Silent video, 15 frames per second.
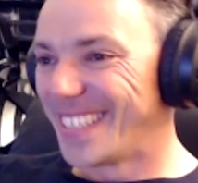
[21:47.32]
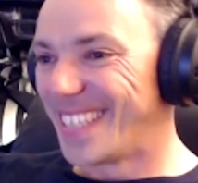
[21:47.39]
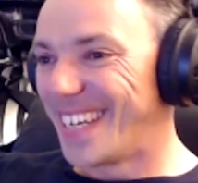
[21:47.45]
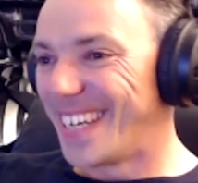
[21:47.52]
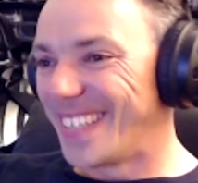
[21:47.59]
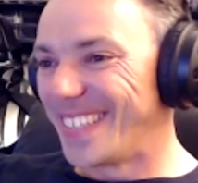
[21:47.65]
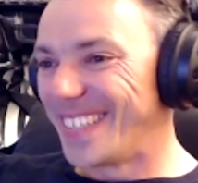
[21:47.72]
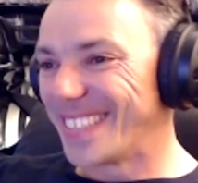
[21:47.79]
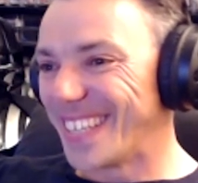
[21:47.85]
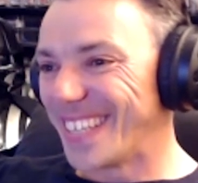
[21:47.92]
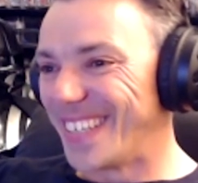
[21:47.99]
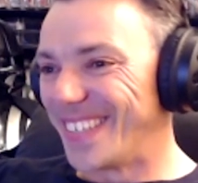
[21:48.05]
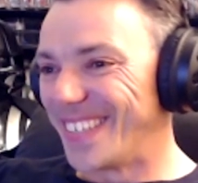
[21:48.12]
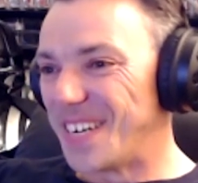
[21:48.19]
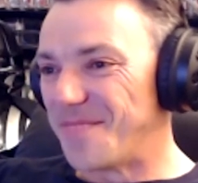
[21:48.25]
so
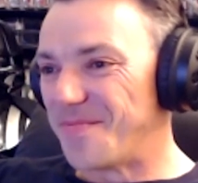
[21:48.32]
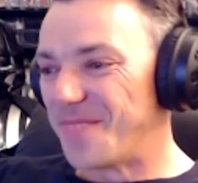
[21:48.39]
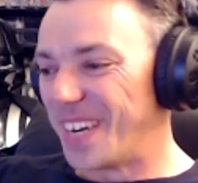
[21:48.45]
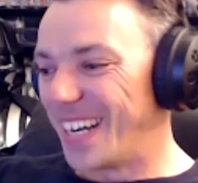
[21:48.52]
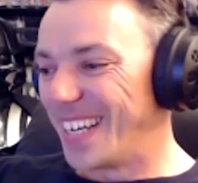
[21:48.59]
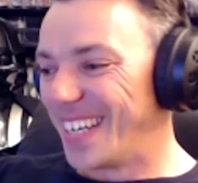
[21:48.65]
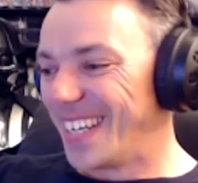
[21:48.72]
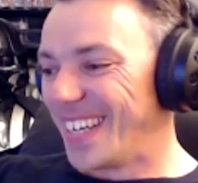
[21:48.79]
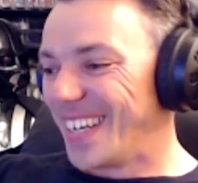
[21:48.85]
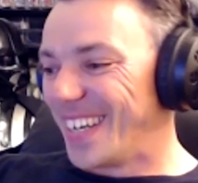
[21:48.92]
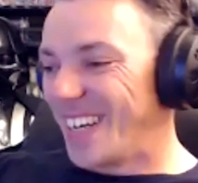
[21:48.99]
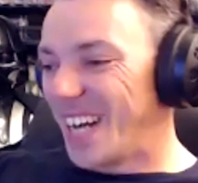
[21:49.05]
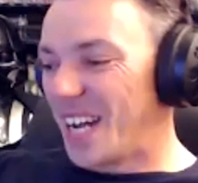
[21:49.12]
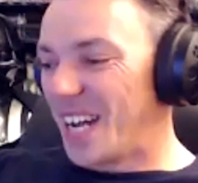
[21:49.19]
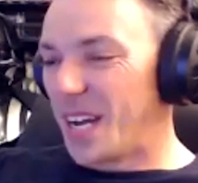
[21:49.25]
so um,
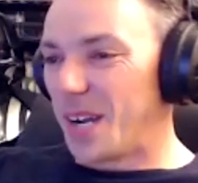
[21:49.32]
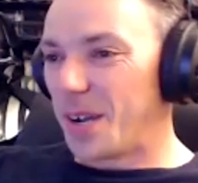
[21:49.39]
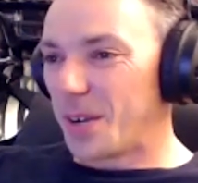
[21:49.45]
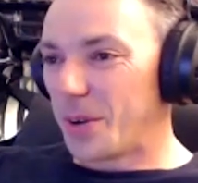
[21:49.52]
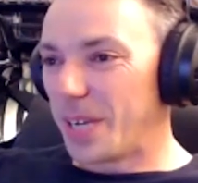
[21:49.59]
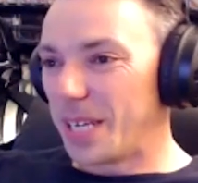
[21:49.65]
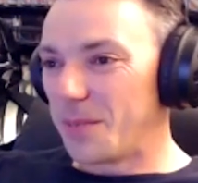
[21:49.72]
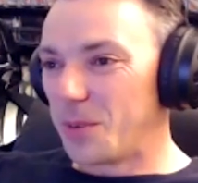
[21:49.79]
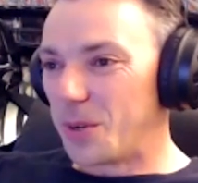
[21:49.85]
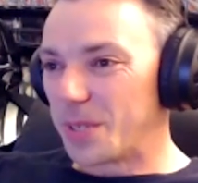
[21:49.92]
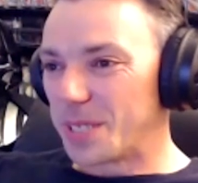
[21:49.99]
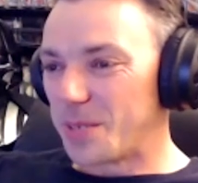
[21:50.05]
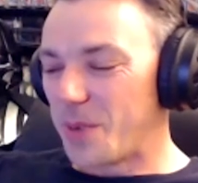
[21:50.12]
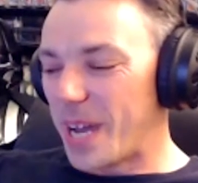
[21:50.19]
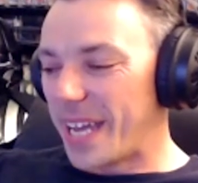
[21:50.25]
I, I, quickly
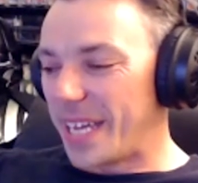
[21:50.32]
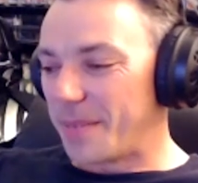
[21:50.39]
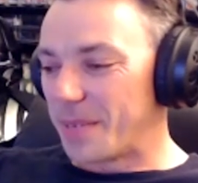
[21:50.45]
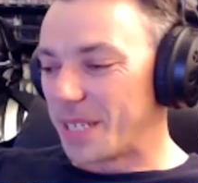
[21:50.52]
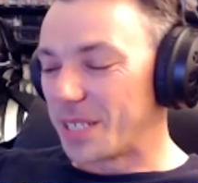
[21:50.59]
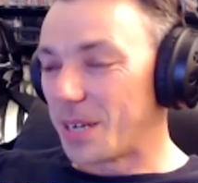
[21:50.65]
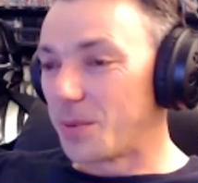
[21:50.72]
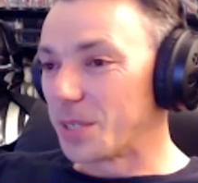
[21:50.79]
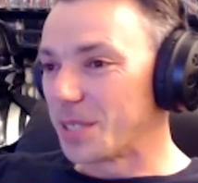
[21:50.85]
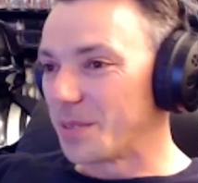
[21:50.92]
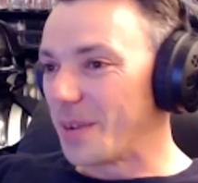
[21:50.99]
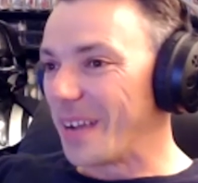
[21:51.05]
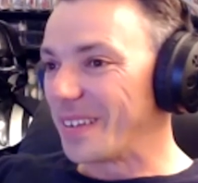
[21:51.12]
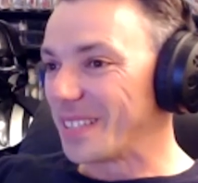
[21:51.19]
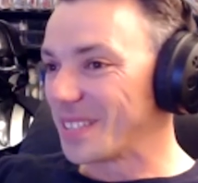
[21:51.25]
walked away because I
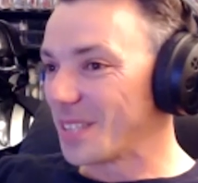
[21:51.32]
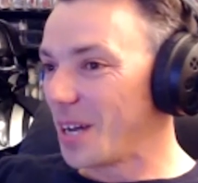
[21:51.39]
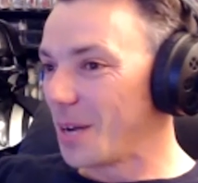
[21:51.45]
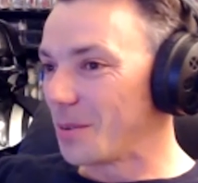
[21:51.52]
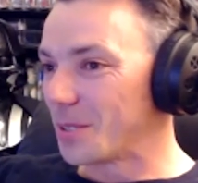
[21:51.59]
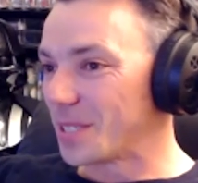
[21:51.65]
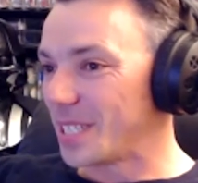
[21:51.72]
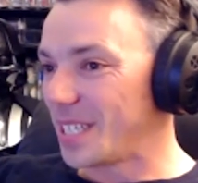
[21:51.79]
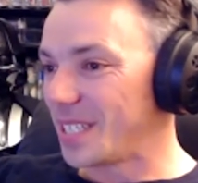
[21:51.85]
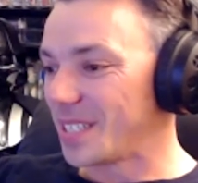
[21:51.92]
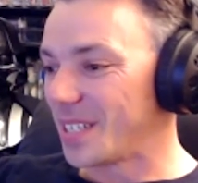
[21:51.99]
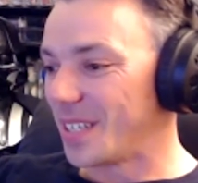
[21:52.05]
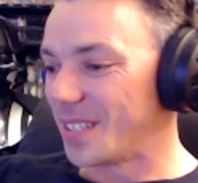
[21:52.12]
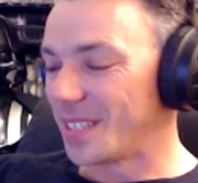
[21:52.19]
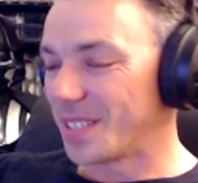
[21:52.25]
wasn't wearing a Star Wars
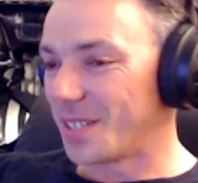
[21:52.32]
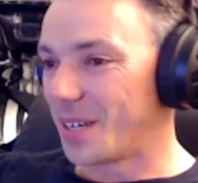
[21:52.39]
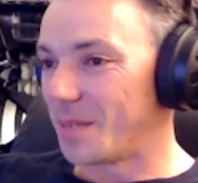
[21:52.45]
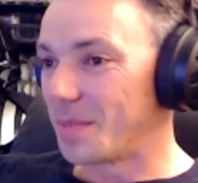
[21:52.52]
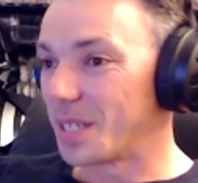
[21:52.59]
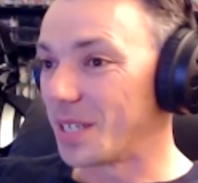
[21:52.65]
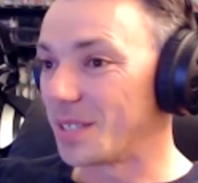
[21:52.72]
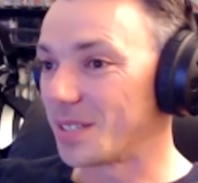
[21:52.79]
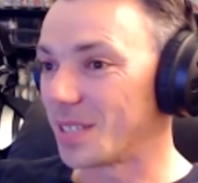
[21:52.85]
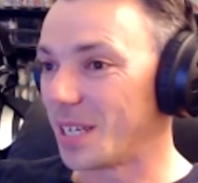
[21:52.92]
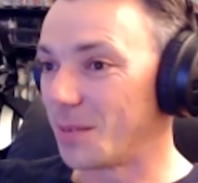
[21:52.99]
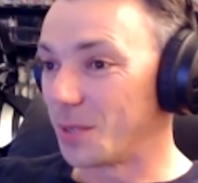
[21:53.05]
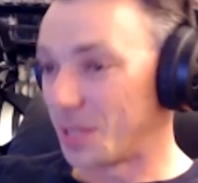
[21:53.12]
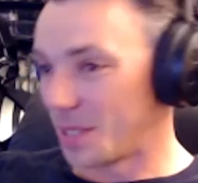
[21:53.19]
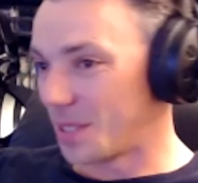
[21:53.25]
t-shirt at the time because
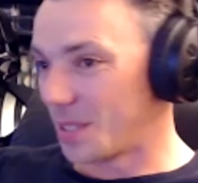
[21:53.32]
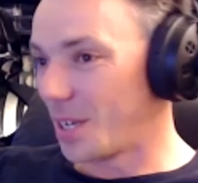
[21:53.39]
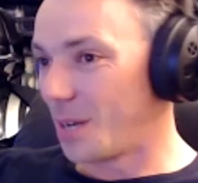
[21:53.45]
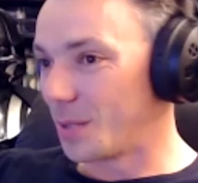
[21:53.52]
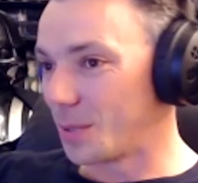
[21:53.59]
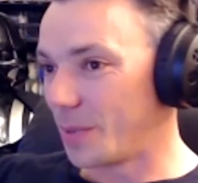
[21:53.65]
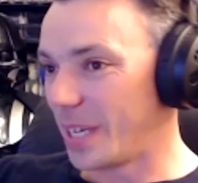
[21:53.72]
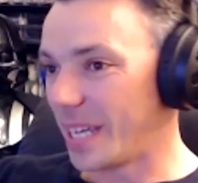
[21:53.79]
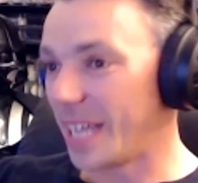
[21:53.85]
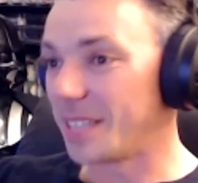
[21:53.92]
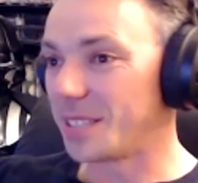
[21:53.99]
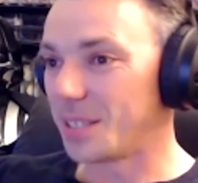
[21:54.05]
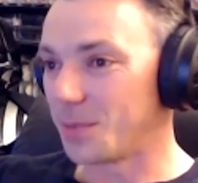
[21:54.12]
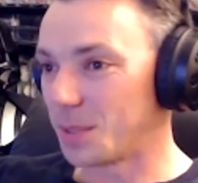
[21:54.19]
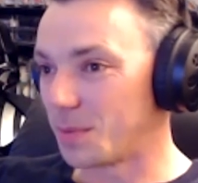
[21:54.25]
it wasn't Star Wars
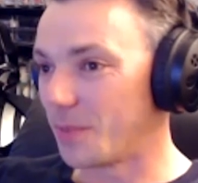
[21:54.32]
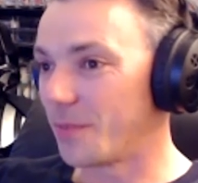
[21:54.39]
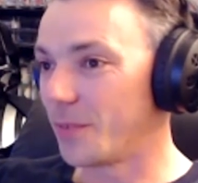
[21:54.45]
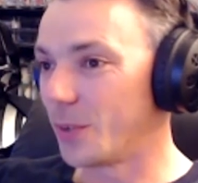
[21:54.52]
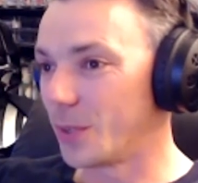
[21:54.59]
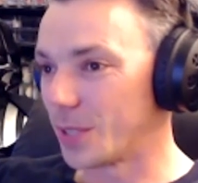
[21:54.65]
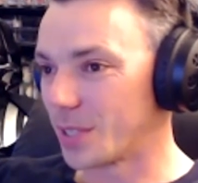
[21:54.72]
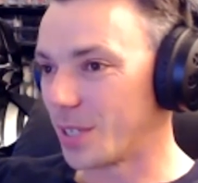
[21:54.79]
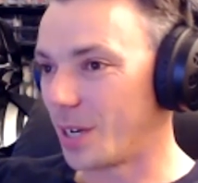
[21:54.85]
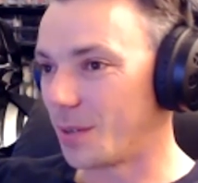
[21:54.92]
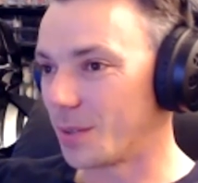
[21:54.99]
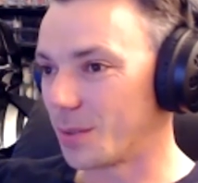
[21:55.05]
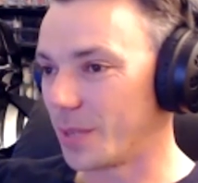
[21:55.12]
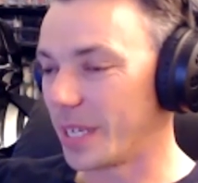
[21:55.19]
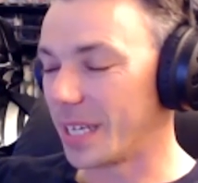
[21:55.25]
weekends. It was before Star
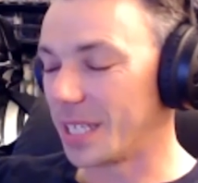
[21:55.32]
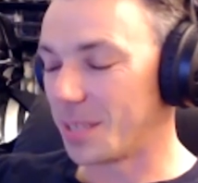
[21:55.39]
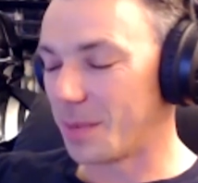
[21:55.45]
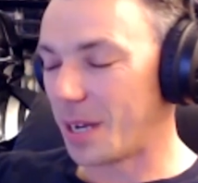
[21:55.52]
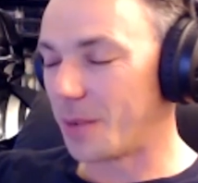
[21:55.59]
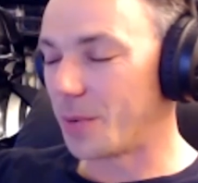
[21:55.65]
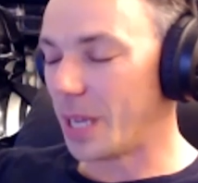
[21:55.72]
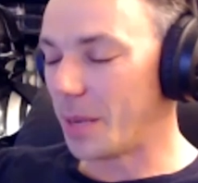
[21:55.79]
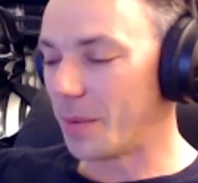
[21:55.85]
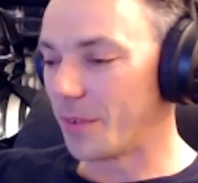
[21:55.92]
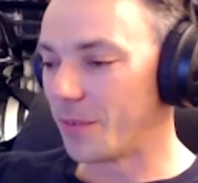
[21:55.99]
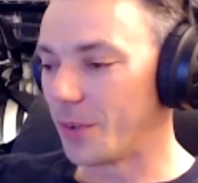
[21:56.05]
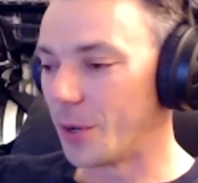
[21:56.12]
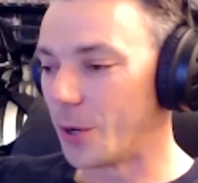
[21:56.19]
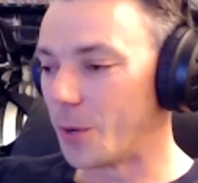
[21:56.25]
Wars weekends, about a week
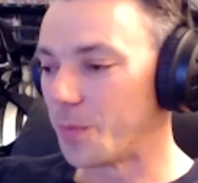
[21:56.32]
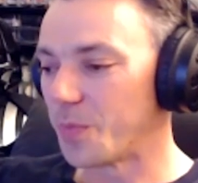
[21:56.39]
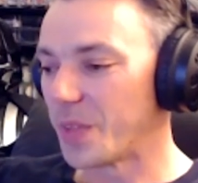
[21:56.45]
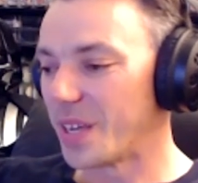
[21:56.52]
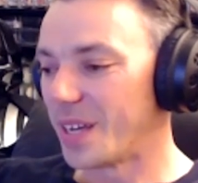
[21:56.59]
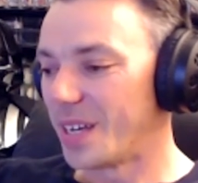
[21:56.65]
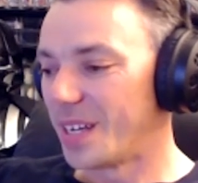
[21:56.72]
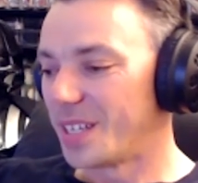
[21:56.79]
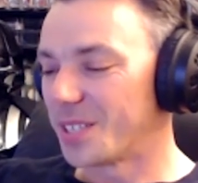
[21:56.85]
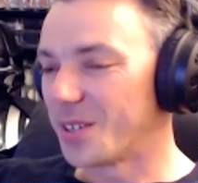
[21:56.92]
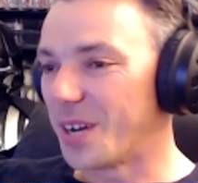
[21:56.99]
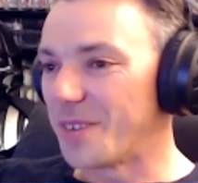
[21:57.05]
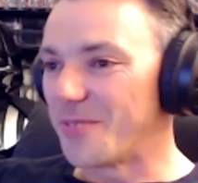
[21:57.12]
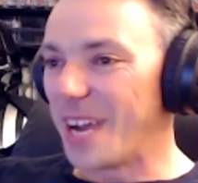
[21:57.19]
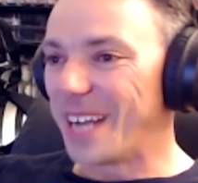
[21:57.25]
before. Right.
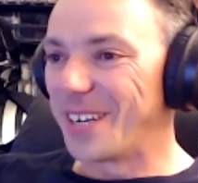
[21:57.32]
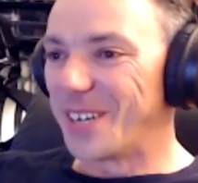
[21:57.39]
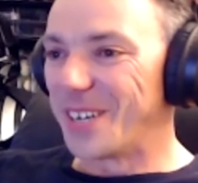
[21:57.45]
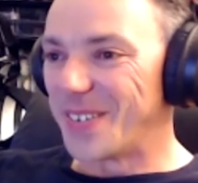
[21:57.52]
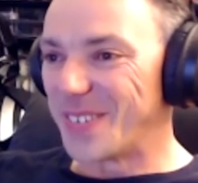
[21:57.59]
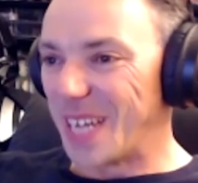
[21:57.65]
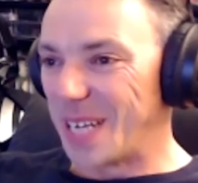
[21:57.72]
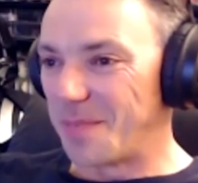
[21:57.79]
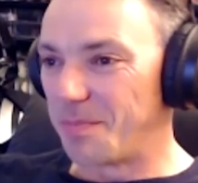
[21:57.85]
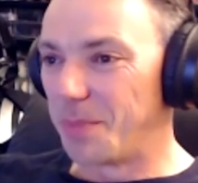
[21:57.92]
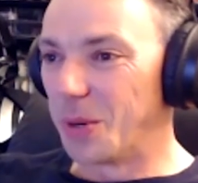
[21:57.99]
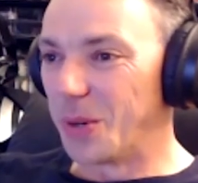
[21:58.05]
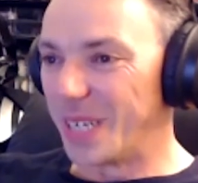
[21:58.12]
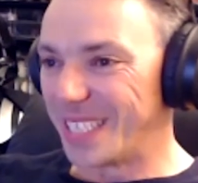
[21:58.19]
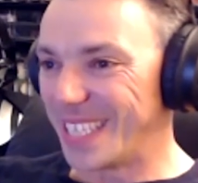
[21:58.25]
So I ran off and
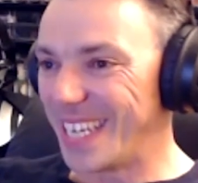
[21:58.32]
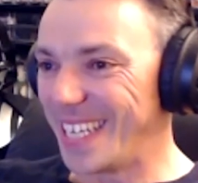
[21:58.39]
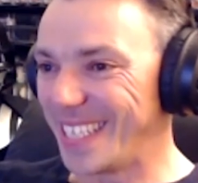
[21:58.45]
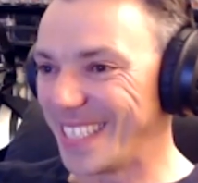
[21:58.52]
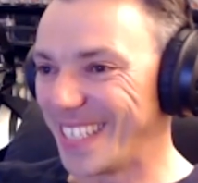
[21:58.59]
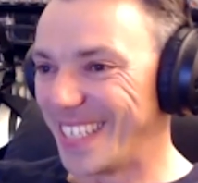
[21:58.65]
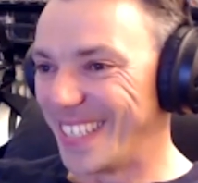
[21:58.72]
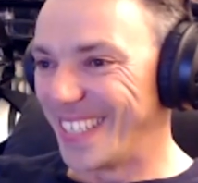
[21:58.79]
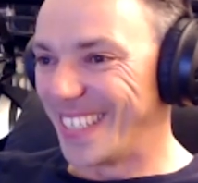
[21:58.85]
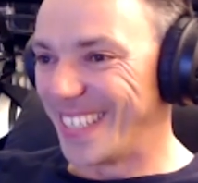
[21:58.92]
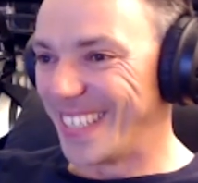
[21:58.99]
bought a t-shirt,